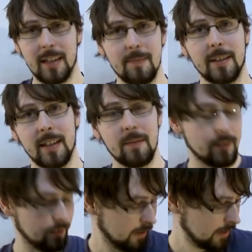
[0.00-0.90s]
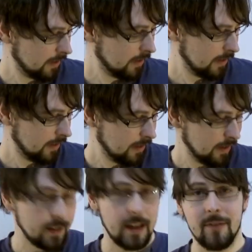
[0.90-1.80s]
take my time with it.
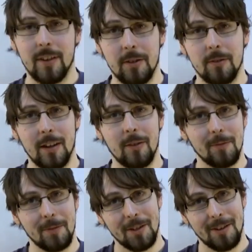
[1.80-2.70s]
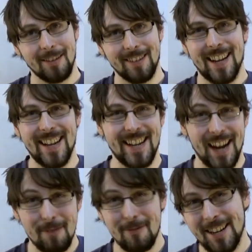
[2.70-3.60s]
If I don't, I will start
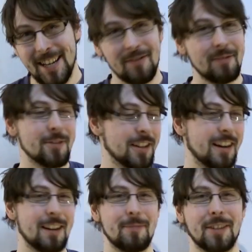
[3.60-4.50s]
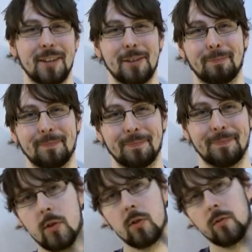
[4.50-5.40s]
yammering even more than I am just now.
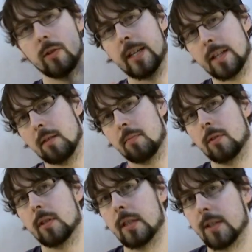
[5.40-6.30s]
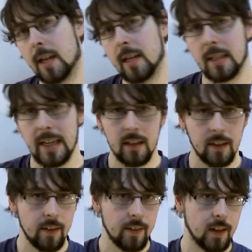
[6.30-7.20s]
So for an example on this kind of
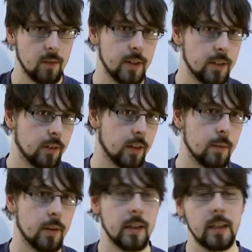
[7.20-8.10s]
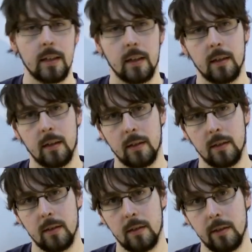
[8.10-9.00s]
delicate thing I've been talking about, I did a
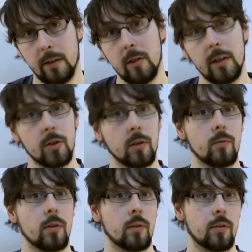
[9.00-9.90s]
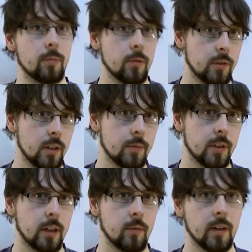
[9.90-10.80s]
Ely John Roth Pro Tips
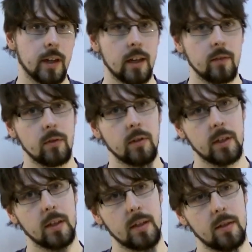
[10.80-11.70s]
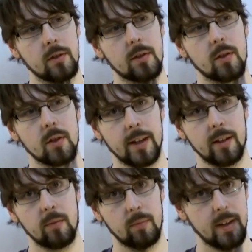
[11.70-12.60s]
thing where I kind of looked at his
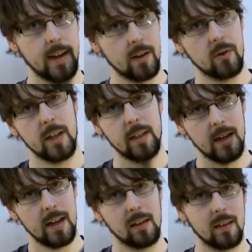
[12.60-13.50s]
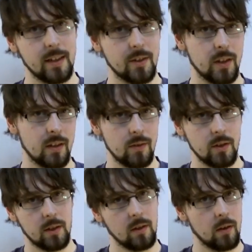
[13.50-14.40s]
style of playing and tried to analyse it in
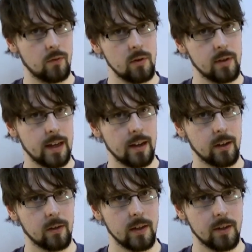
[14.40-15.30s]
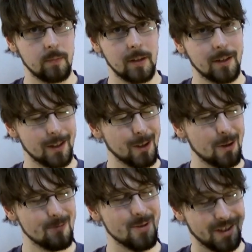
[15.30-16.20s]
just a few categories. I mean, there's a
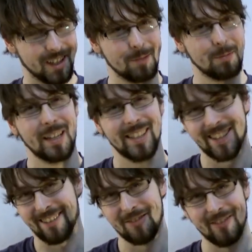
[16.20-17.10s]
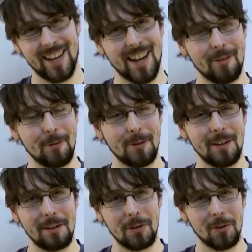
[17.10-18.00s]
lot more to his playing than I'll ever get through
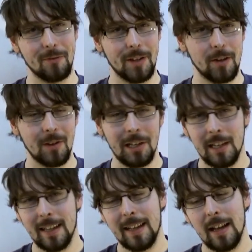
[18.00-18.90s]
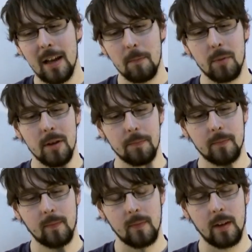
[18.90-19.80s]
in a short video. But
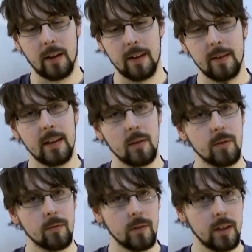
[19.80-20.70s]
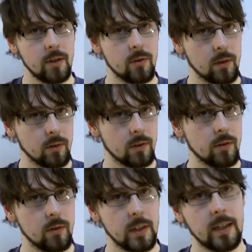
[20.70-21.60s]
I think I would have really struggled to
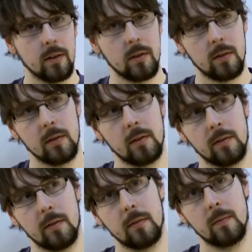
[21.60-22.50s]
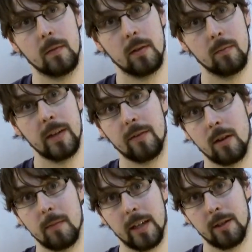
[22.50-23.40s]
do that on the way I've
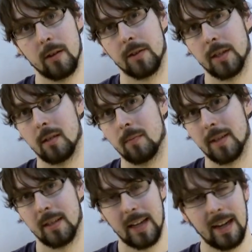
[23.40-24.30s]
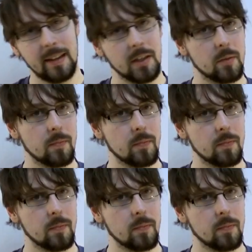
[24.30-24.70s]
got my guitar set up with the 10s,